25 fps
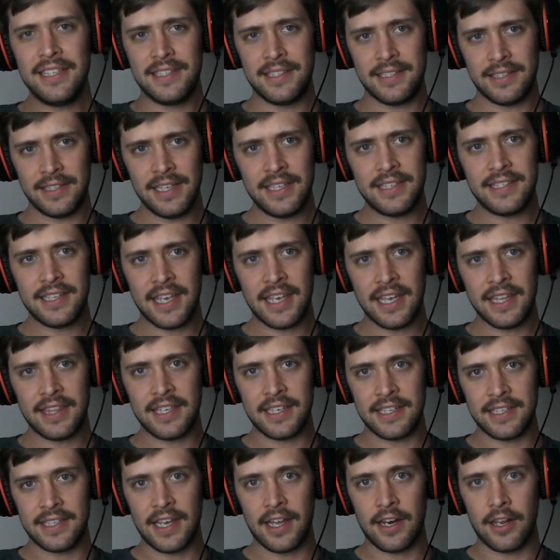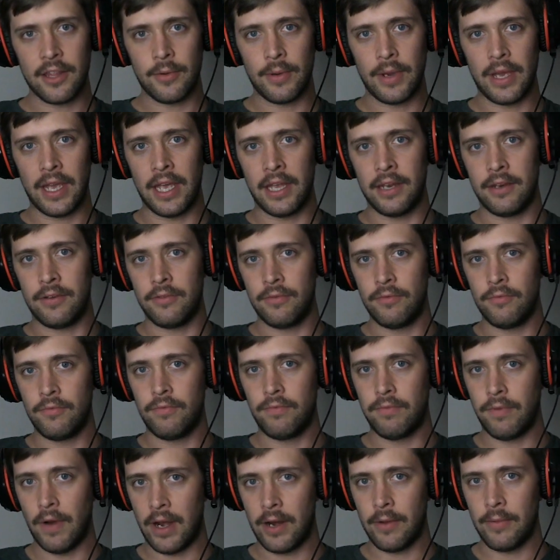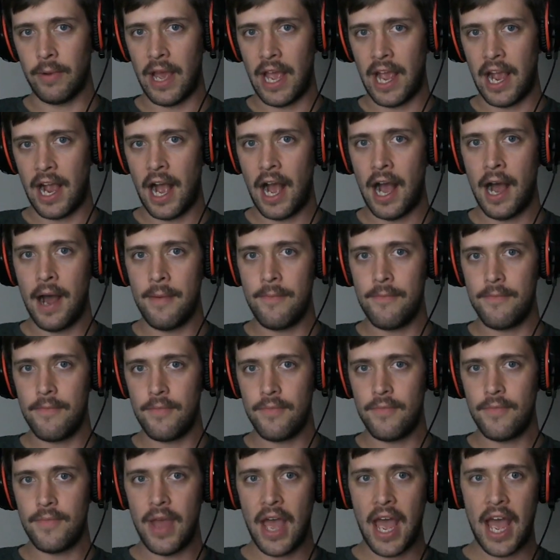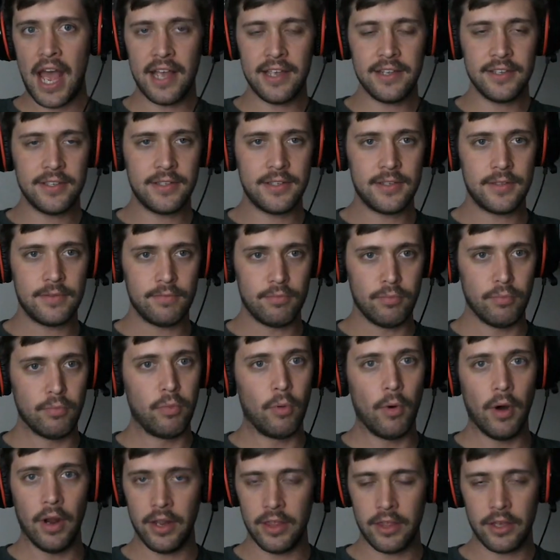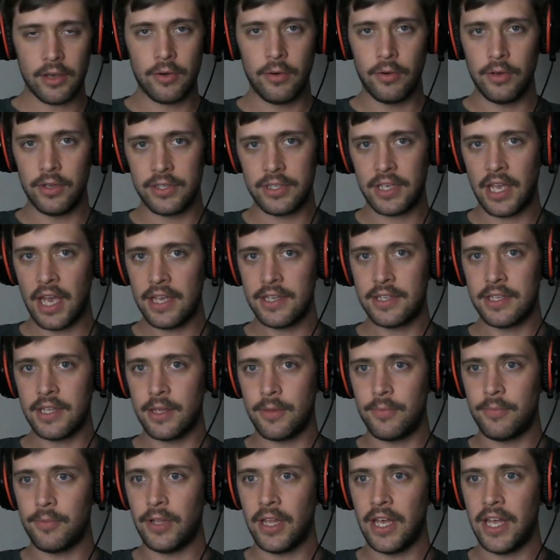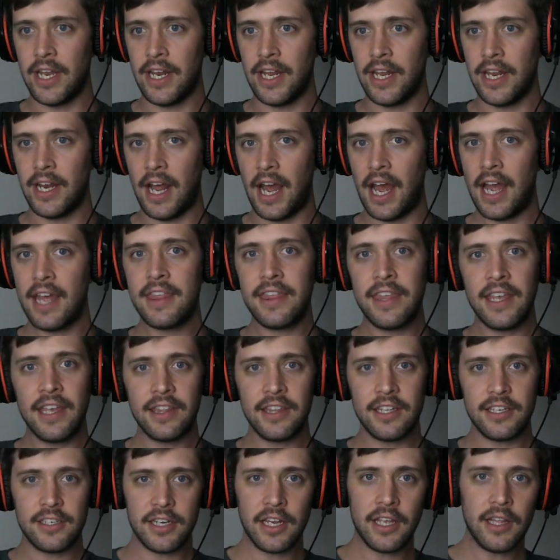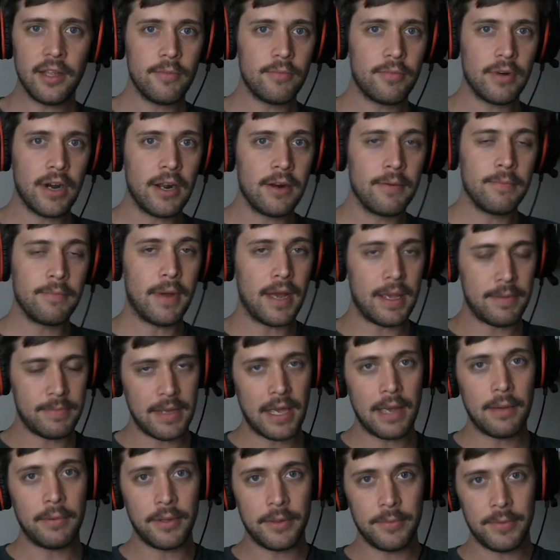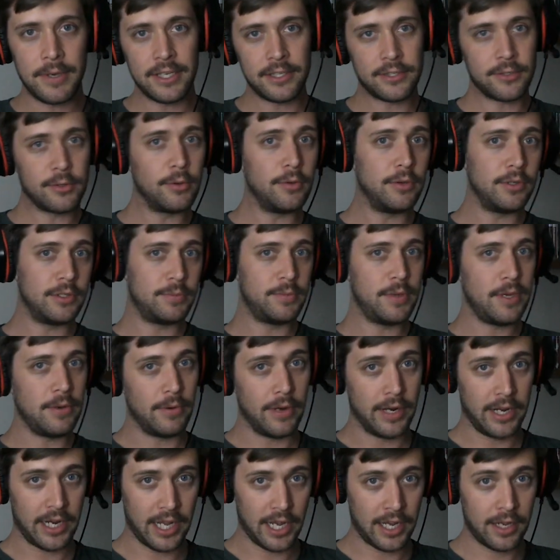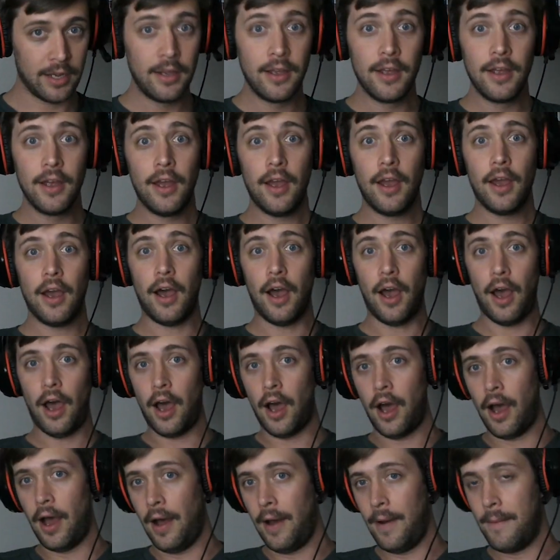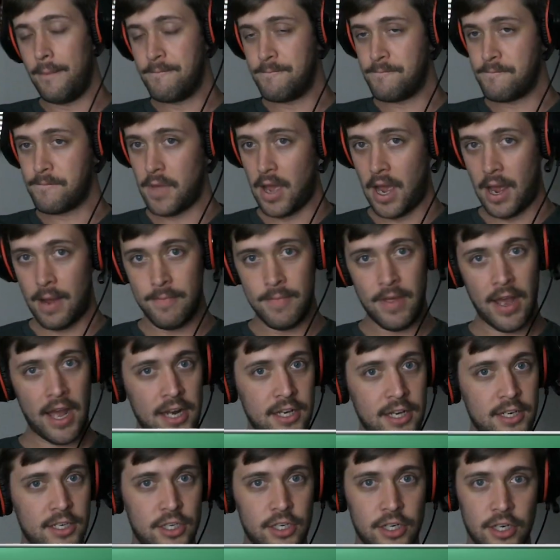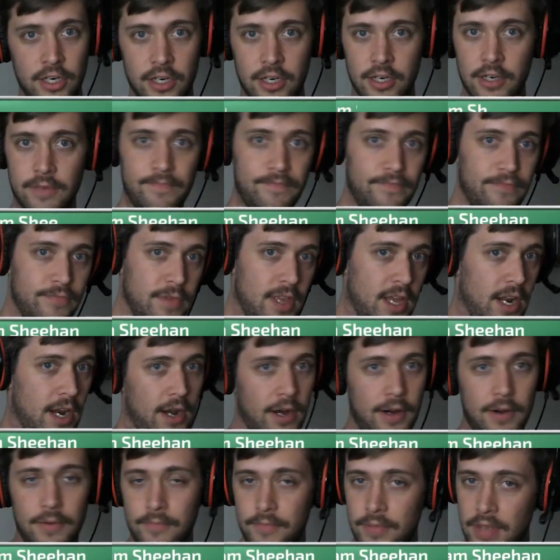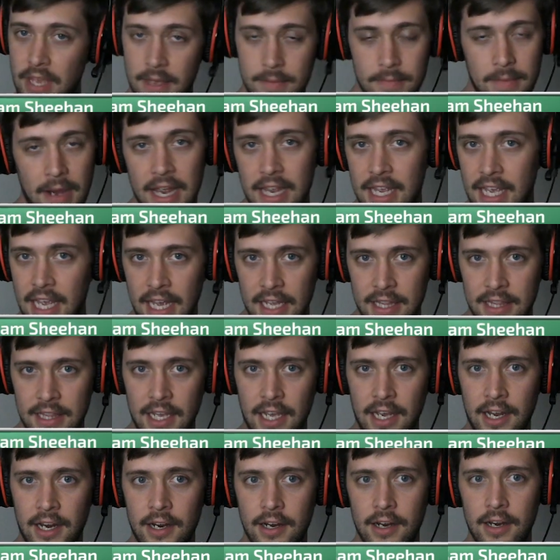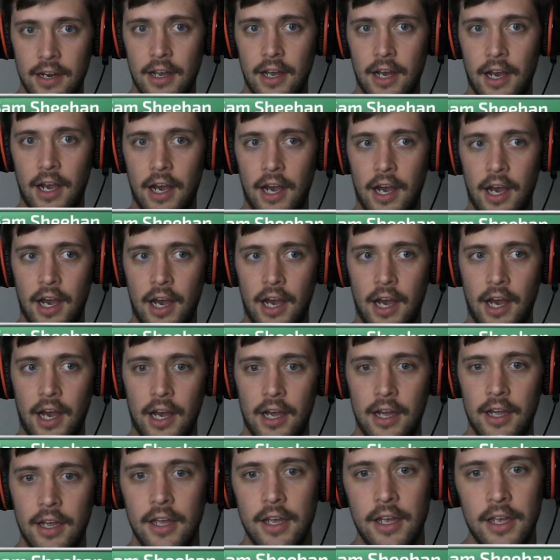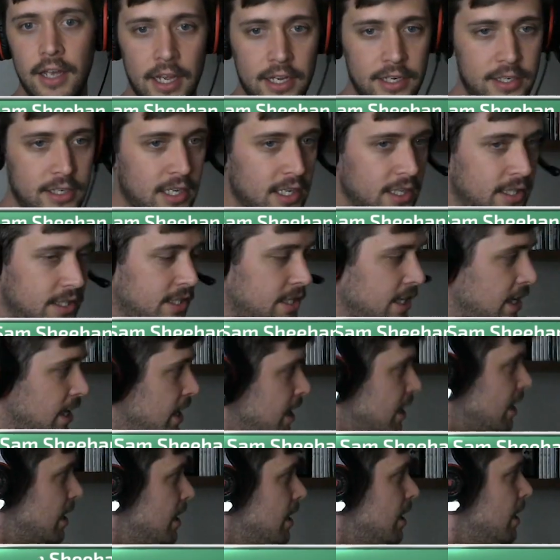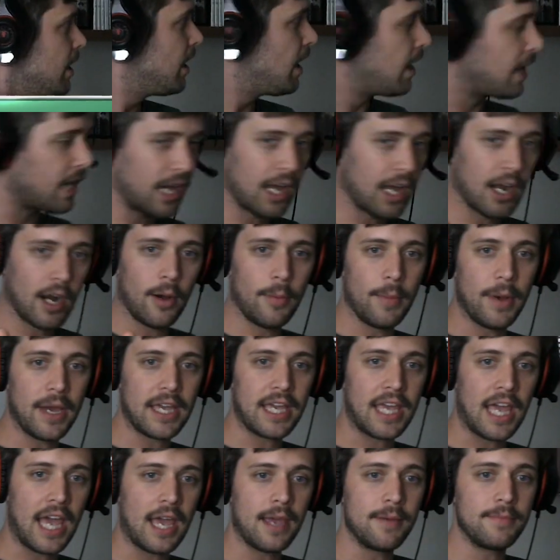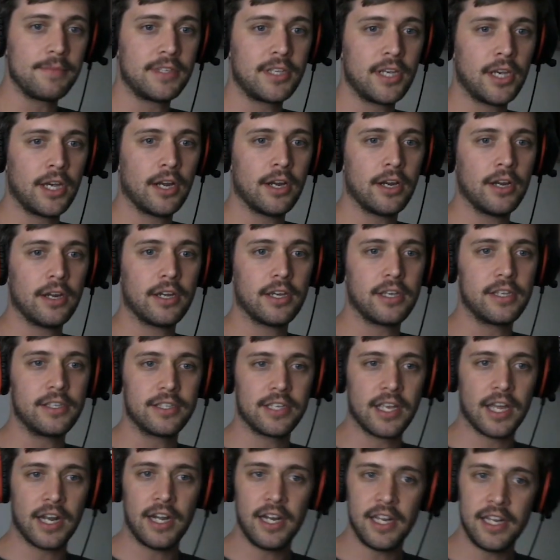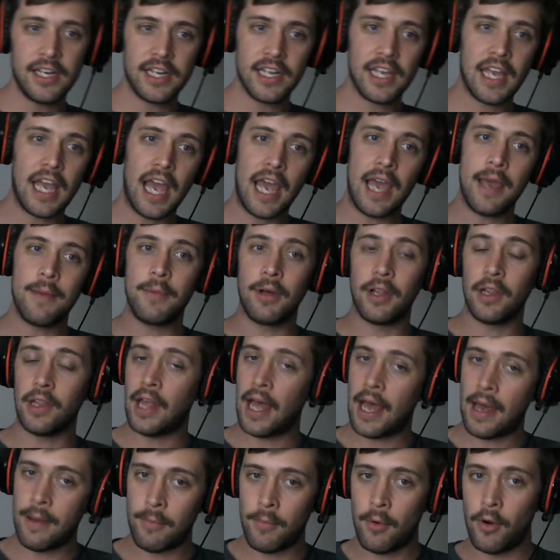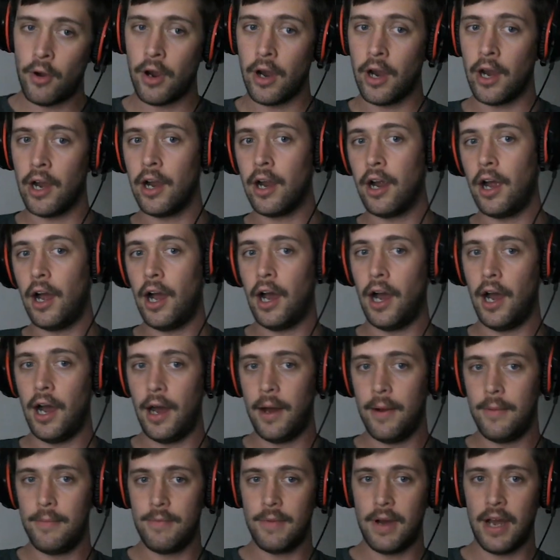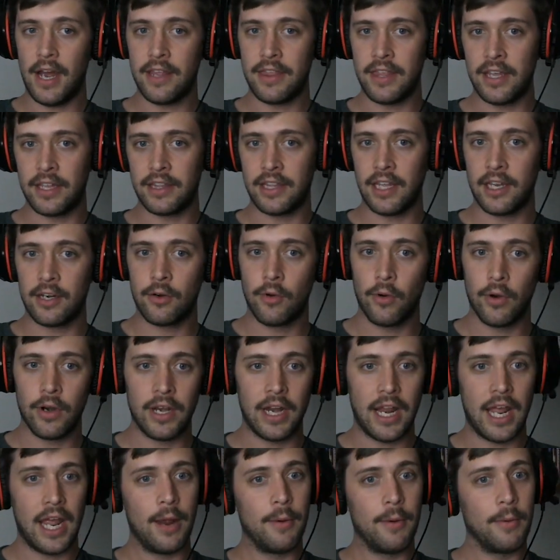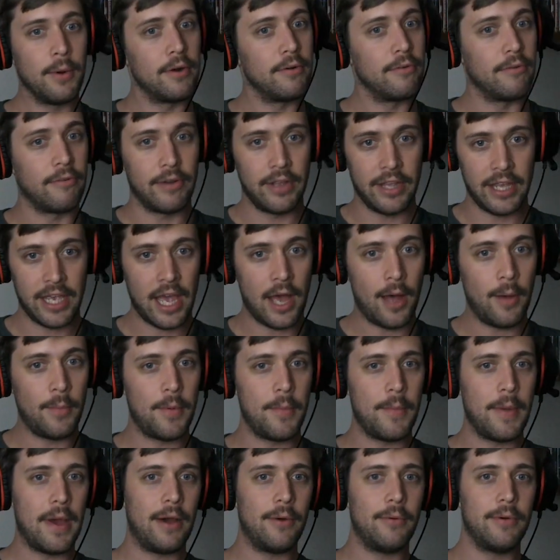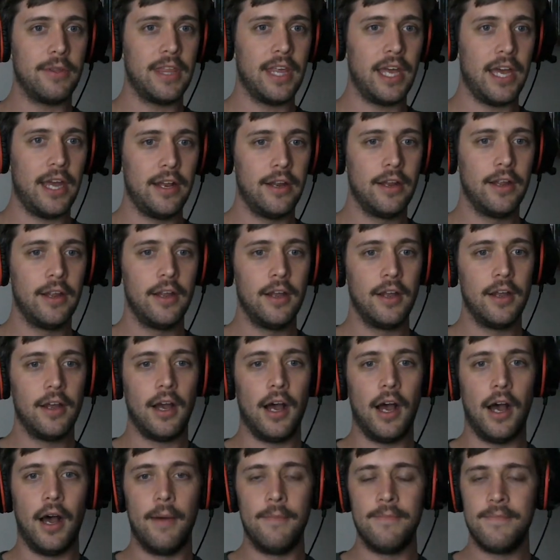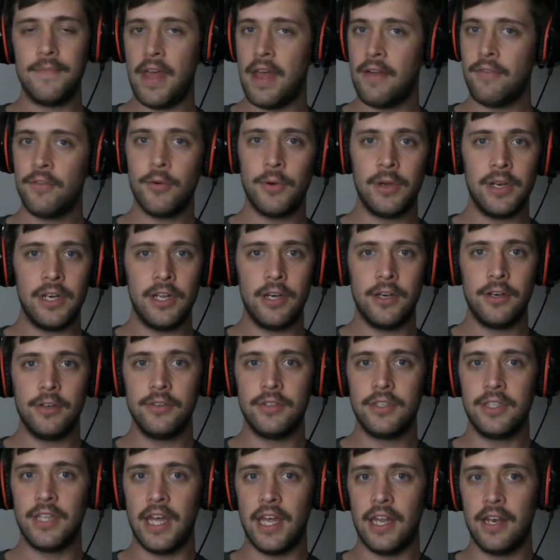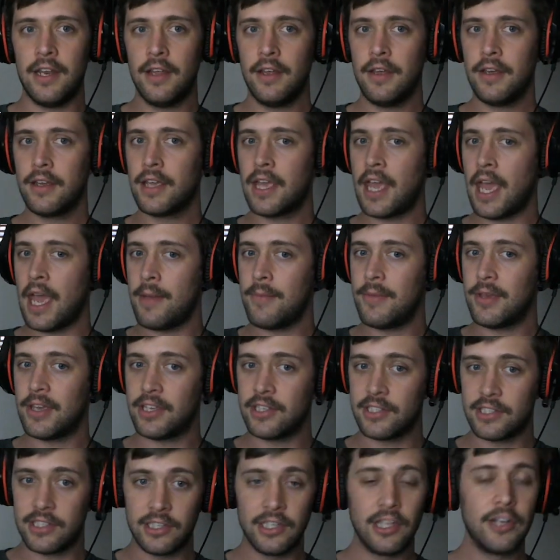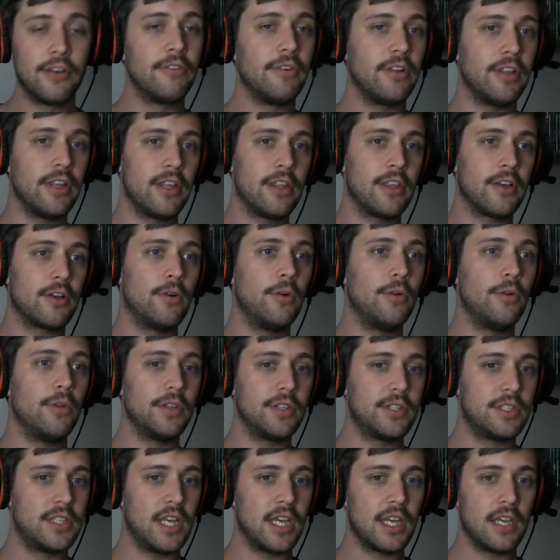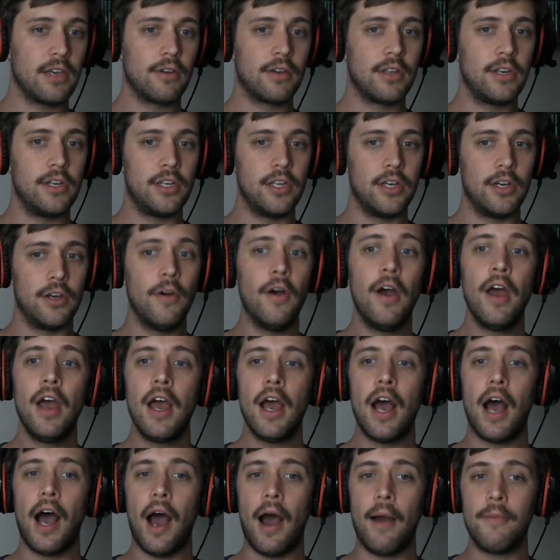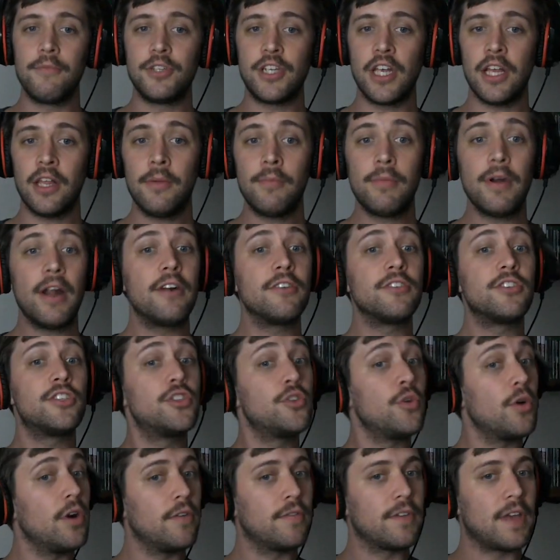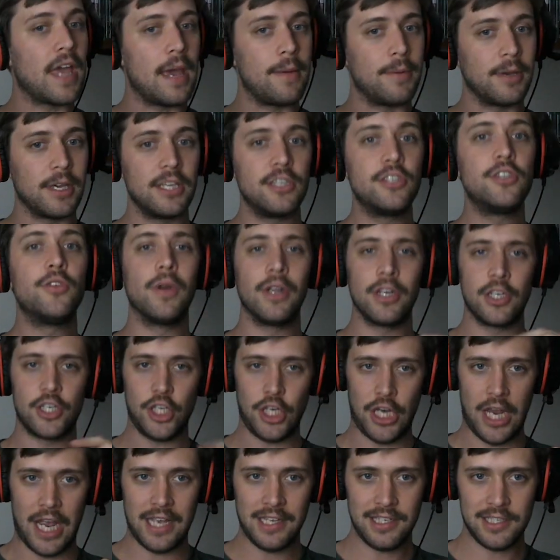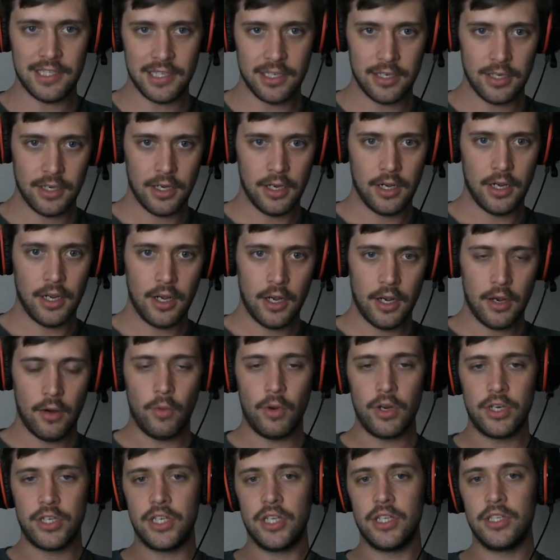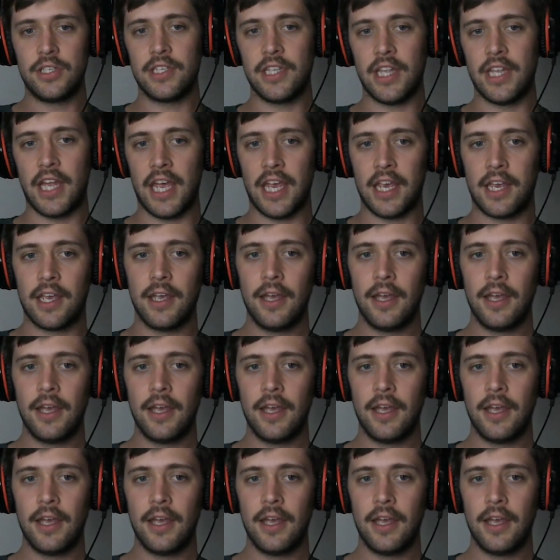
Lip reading: Let's get this out of the way right away. As one of the coolest guys on the planet, I think that Jaylen Brown might be able to be as cool as me one day. I'm not sure, he might get there. As you can see, I got all my games here. He's going to need to game a lot more. I think that Gordon Hayward will really help him out with that. Everyone knows that gaming is literally the coolest thing you can do. Jaylen Brown is sort of gaming. He's doing chess, which is like...